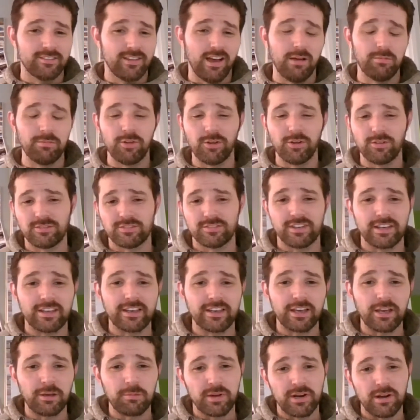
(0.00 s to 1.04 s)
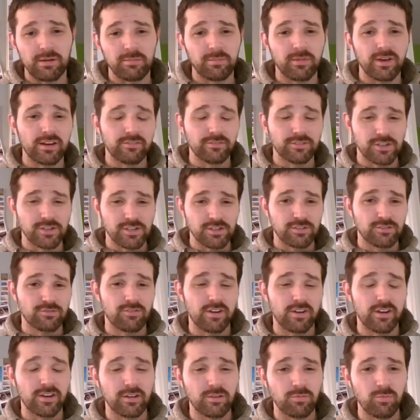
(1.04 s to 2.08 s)
I'm not sinking, but I'm kind of just
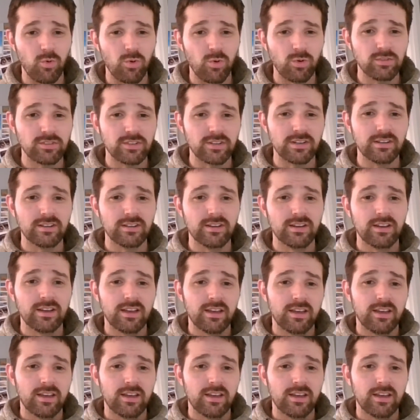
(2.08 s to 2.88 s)
treading water.